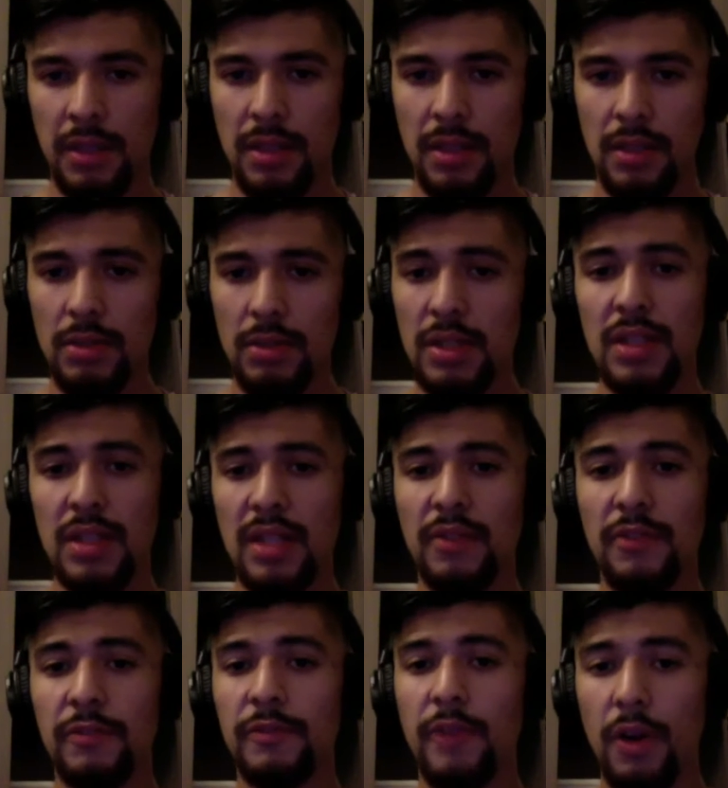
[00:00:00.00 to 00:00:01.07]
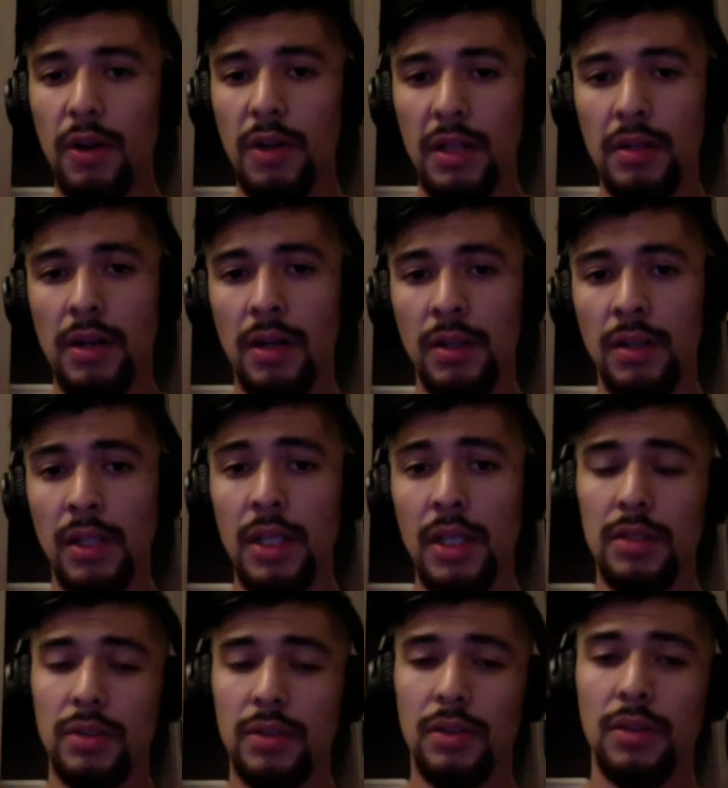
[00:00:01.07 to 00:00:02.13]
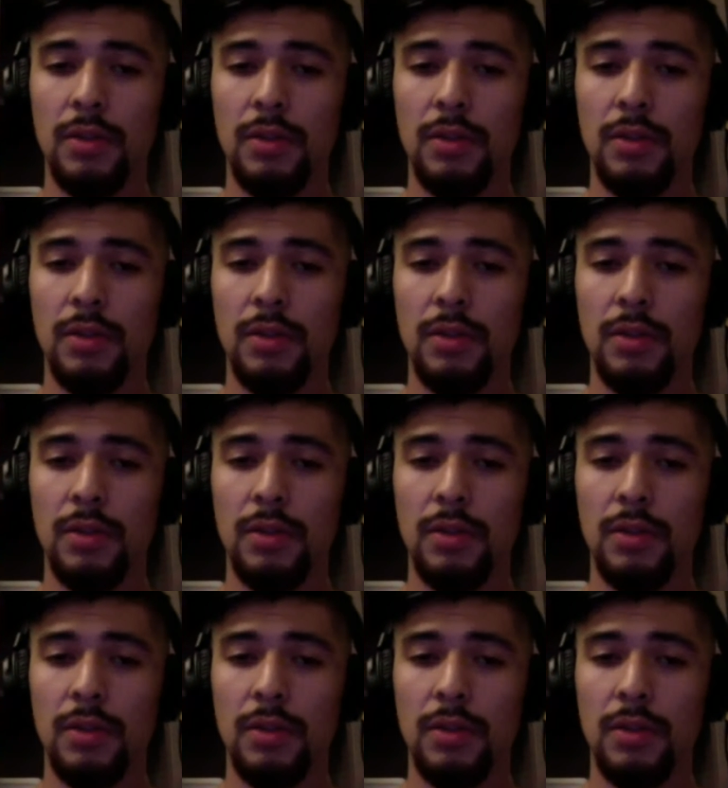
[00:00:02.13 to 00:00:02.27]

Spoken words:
So it's not far at all. So